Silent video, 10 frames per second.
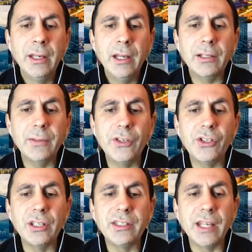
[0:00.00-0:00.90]
artificial
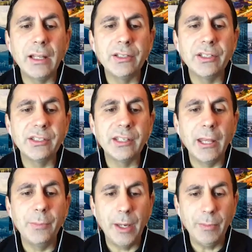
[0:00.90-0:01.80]
intelligence,
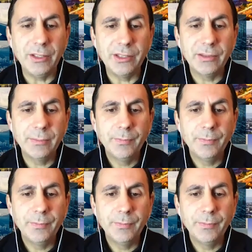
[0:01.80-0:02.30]
and payments.